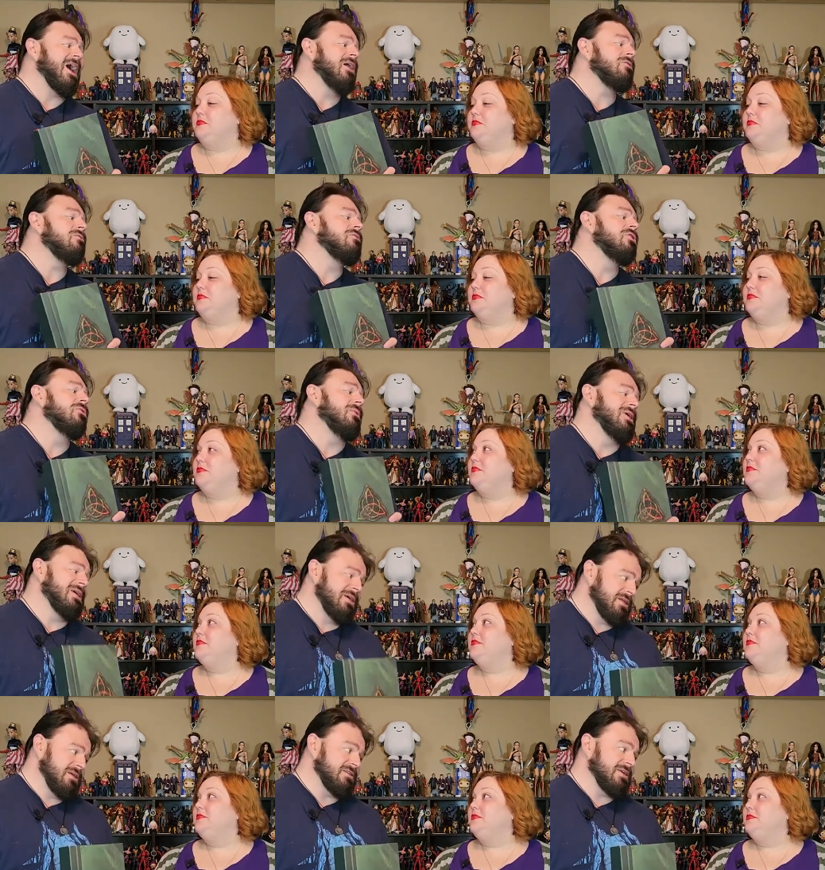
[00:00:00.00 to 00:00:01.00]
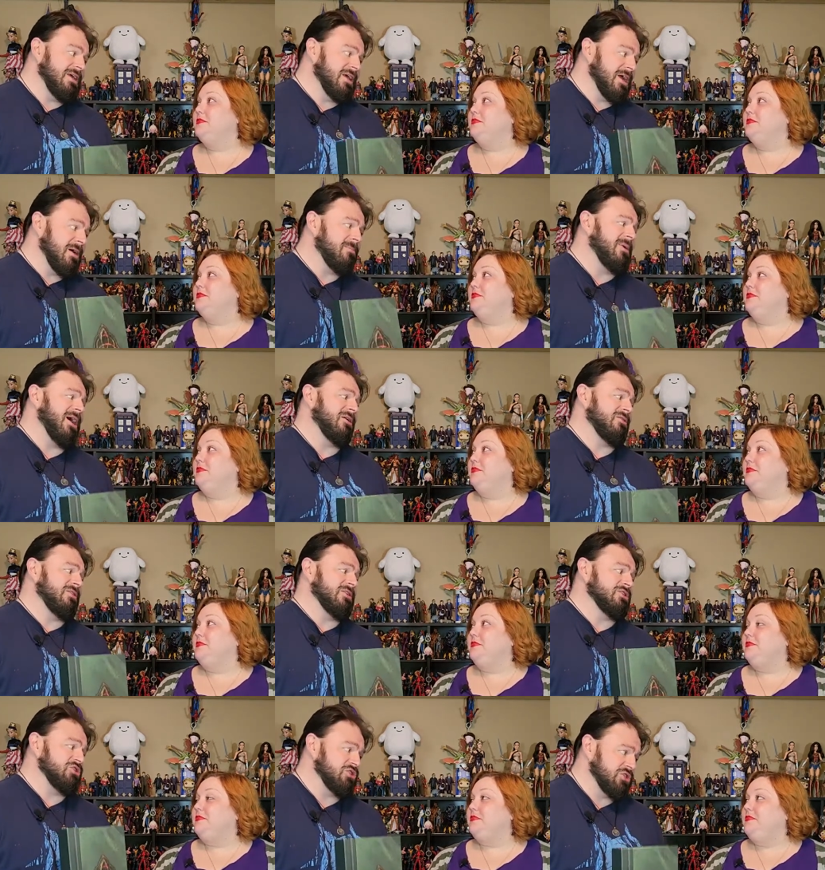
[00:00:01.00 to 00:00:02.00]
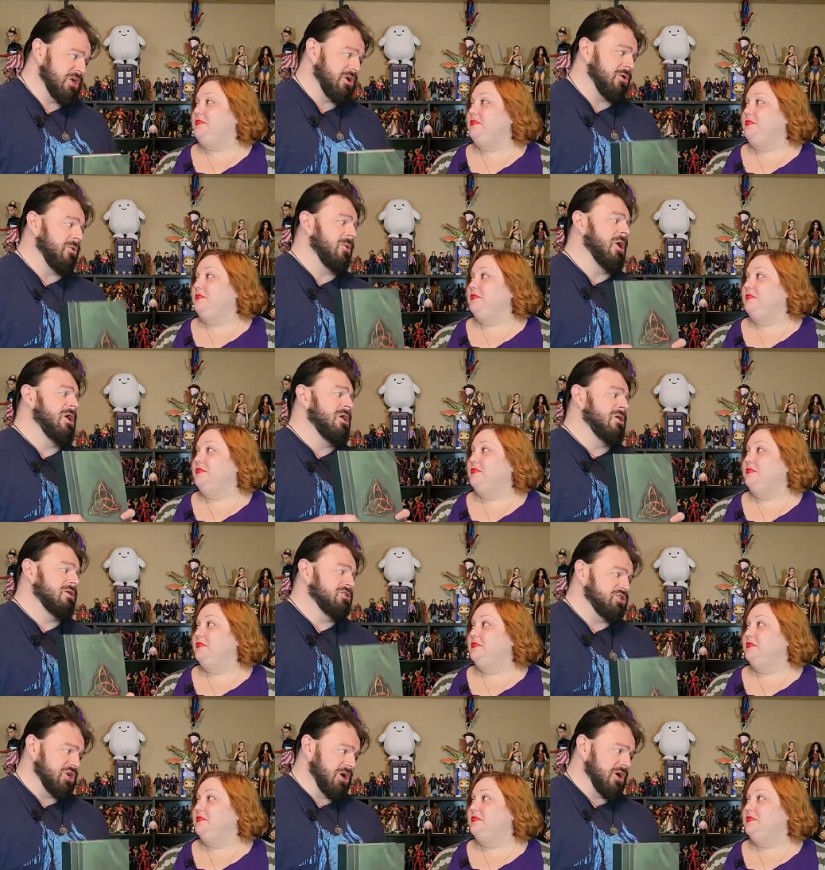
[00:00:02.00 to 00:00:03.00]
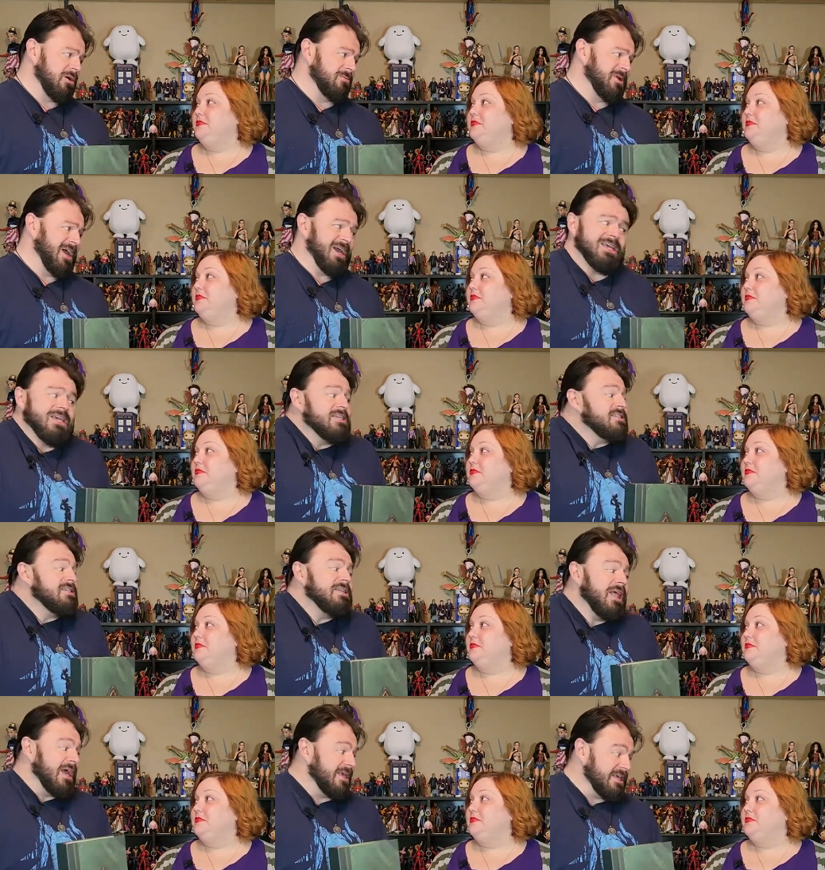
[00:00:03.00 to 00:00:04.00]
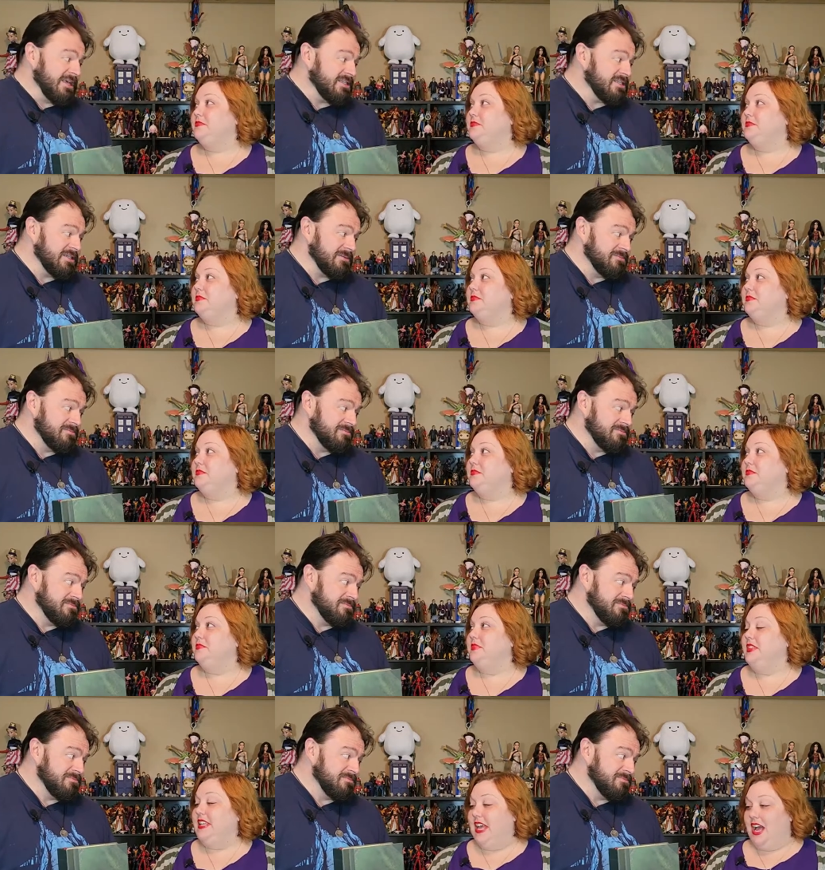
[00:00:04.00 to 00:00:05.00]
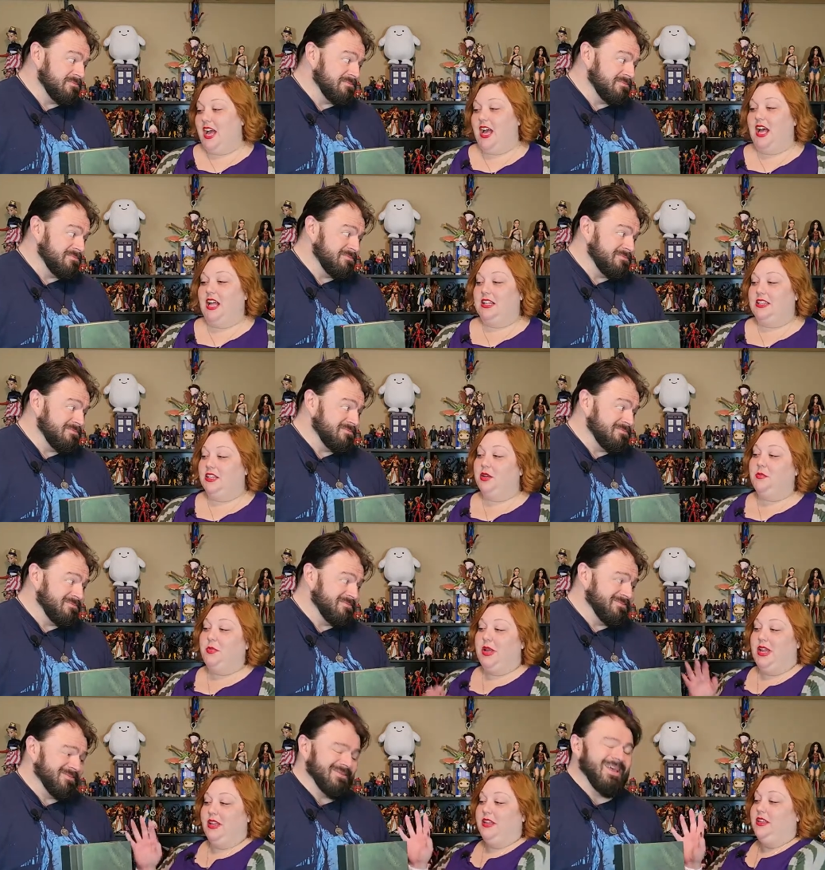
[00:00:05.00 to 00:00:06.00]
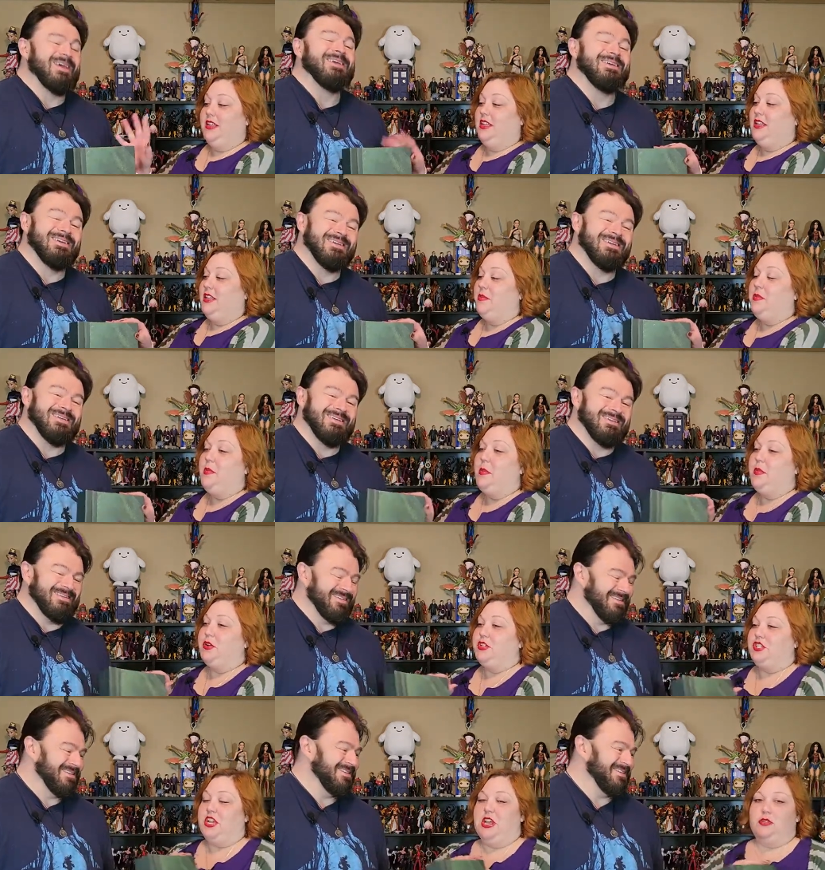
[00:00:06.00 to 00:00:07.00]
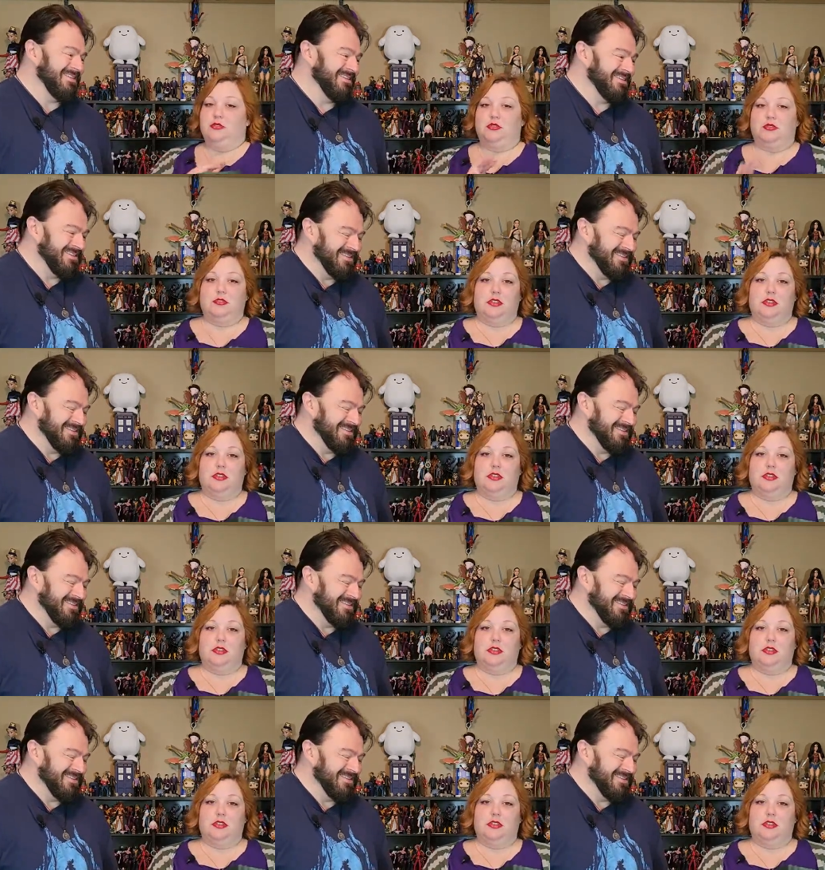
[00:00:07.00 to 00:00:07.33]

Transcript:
Speaker 1: I don't know anything about the show Charmed. I guess you like it.
Speaker 2: Yeah, a little bit. Give me my Book of Shadows.